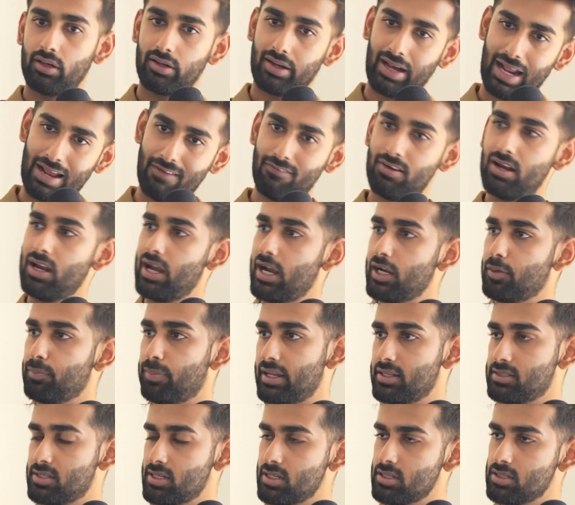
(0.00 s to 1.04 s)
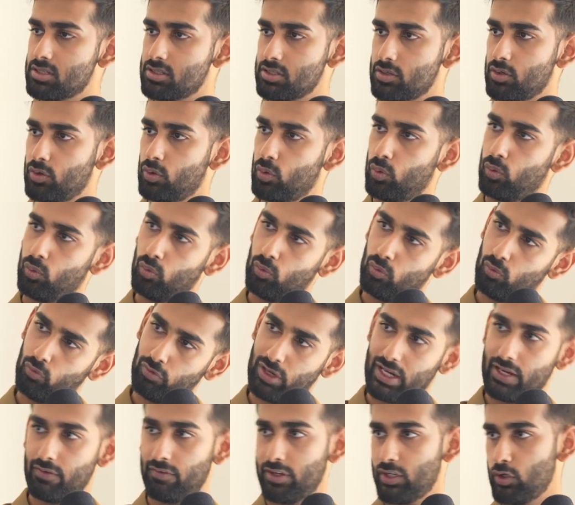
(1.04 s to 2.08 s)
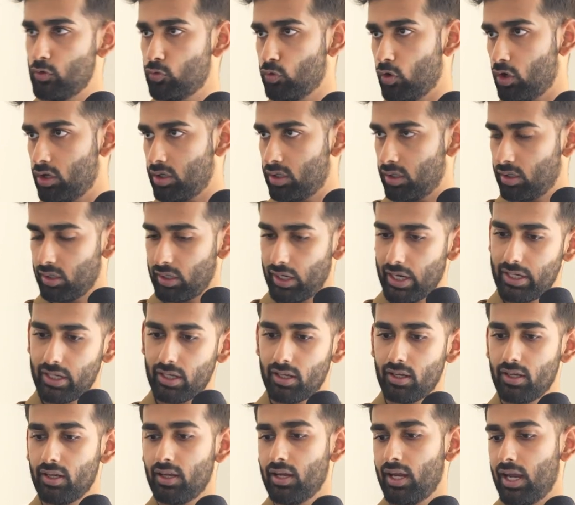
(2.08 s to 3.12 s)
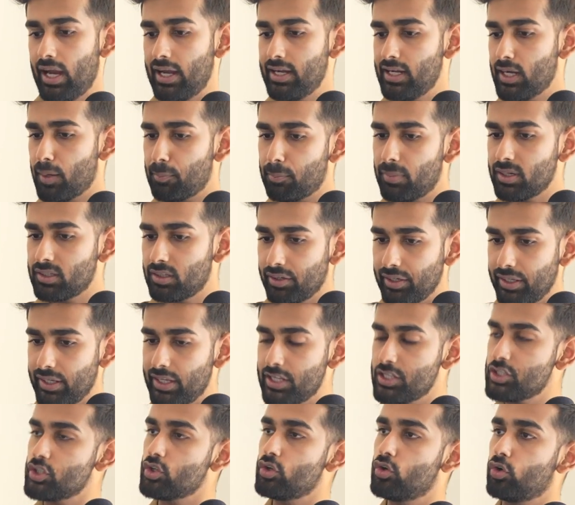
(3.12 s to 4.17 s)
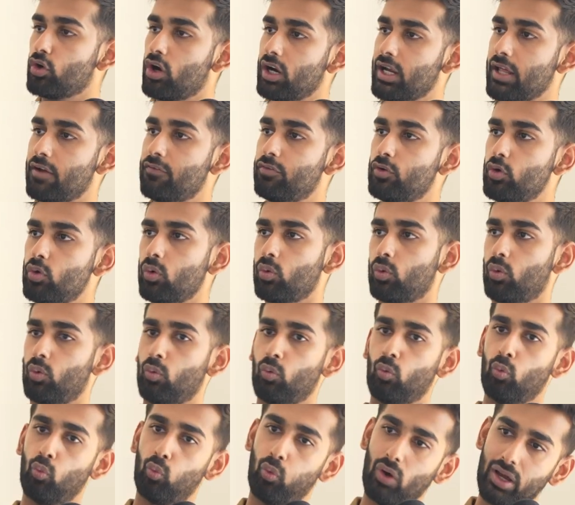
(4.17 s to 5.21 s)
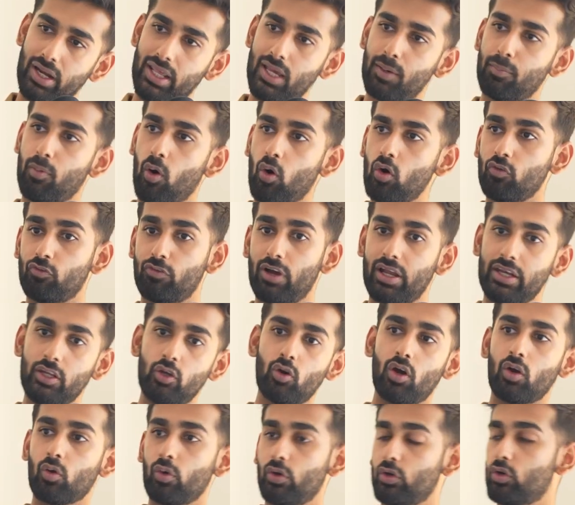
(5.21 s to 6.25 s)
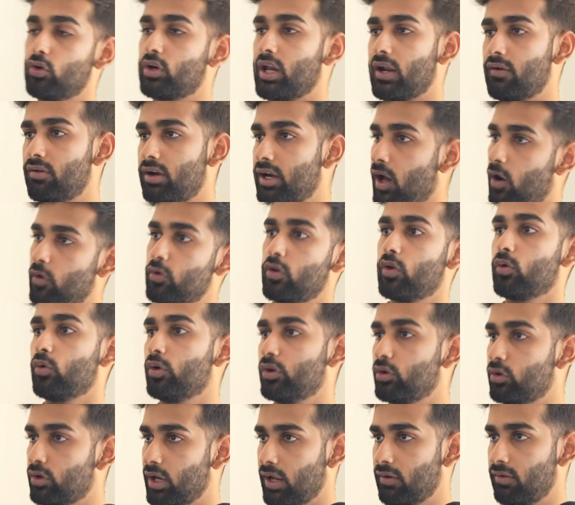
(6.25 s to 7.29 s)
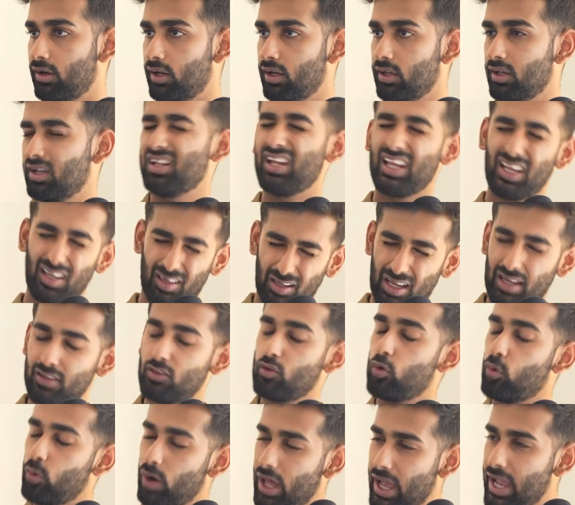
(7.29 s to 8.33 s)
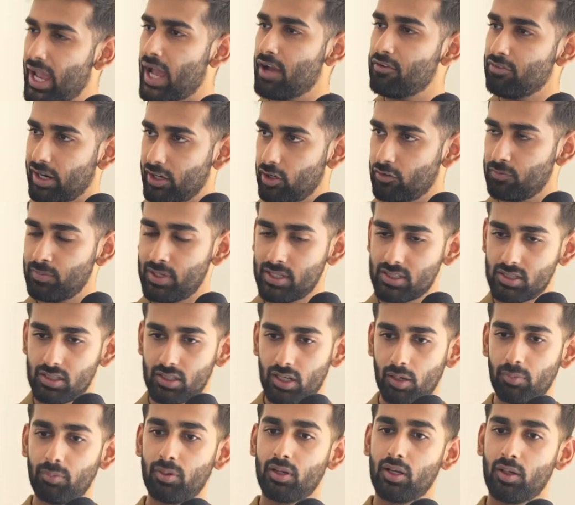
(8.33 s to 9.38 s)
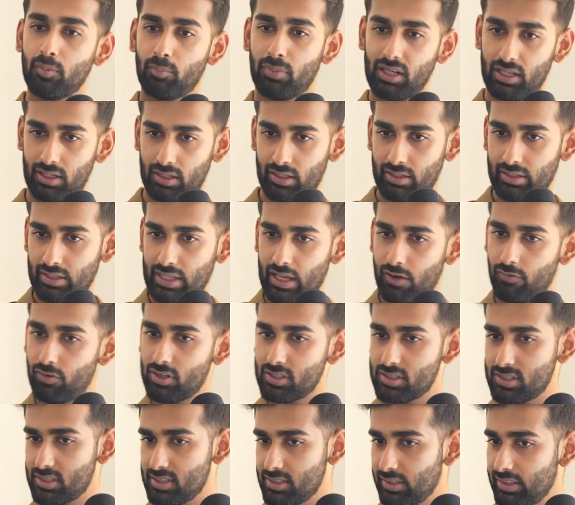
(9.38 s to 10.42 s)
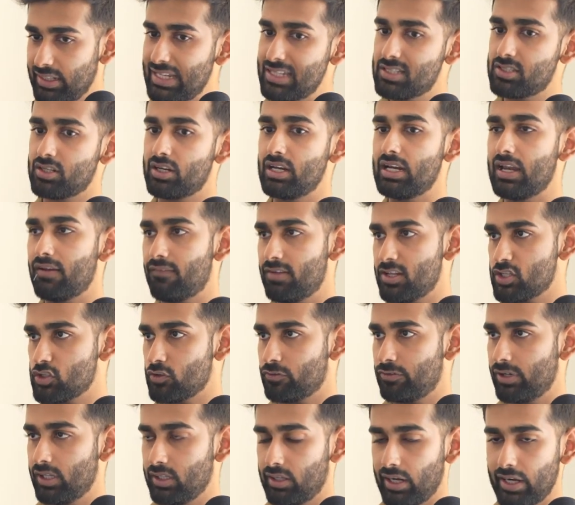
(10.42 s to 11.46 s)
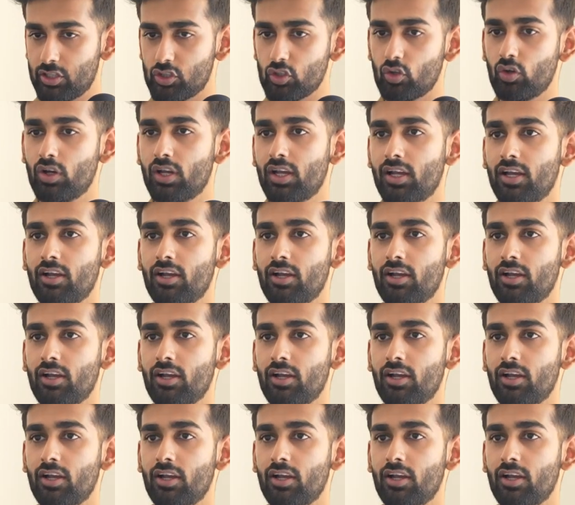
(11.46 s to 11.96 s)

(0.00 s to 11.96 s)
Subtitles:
travel at places whenever you want. Right? And number 3 is you do not have to worry about when you are going to travel and how you are going to travel. Like, thoda I have kind of messed it up. But there was these 3 levels of wealth, right? So,